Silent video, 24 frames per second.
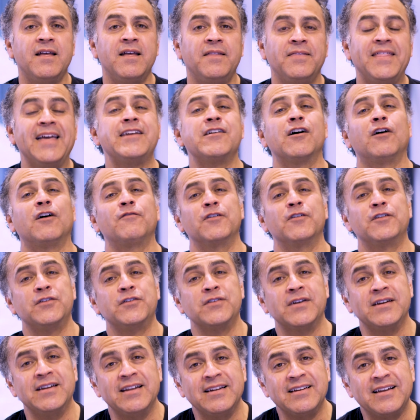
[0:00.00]
Thank you all for
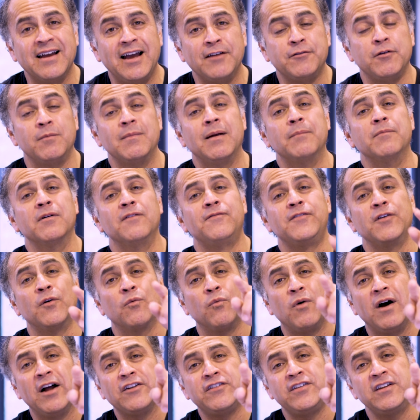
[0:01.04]
tuning in, guys. Remember, if you're
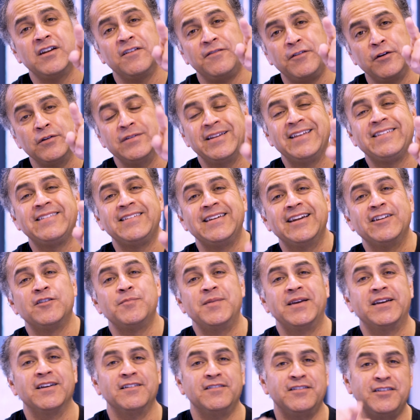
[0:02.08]
watching, if you're listening, it's
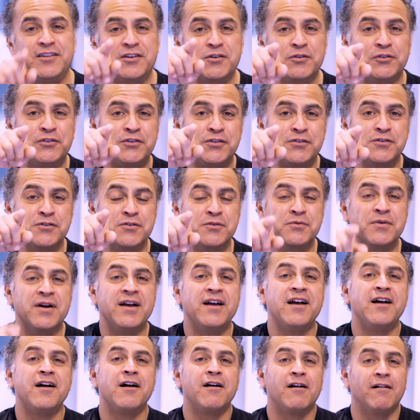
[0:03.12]
because you too
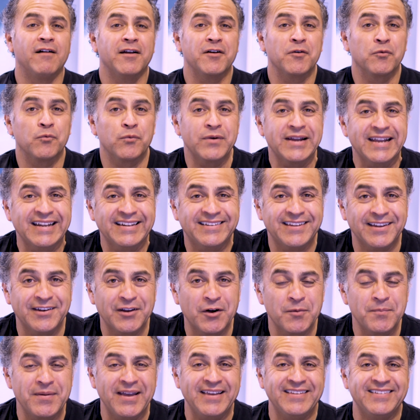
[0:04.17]
are on a weed to
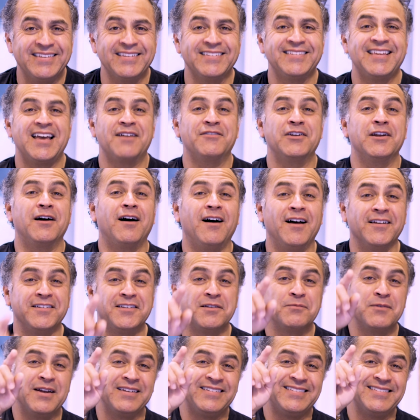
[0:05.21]
know basis. Have an
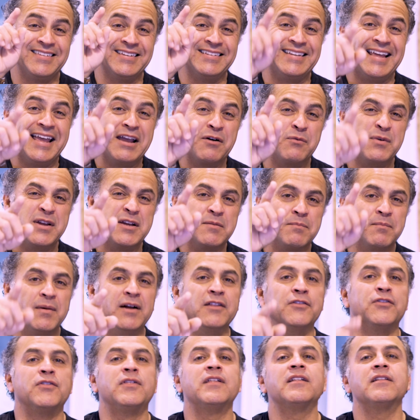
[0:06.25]
awesome rest of the day, week,
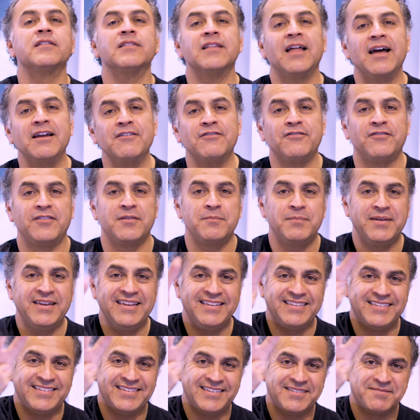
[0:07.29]
month, life.
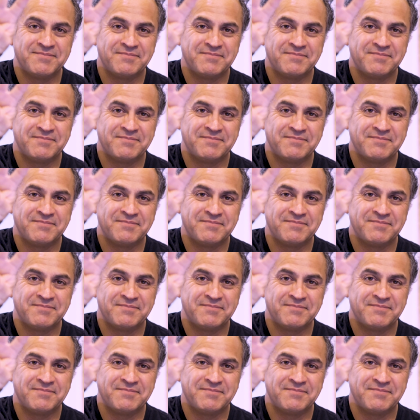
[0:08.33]
Peace.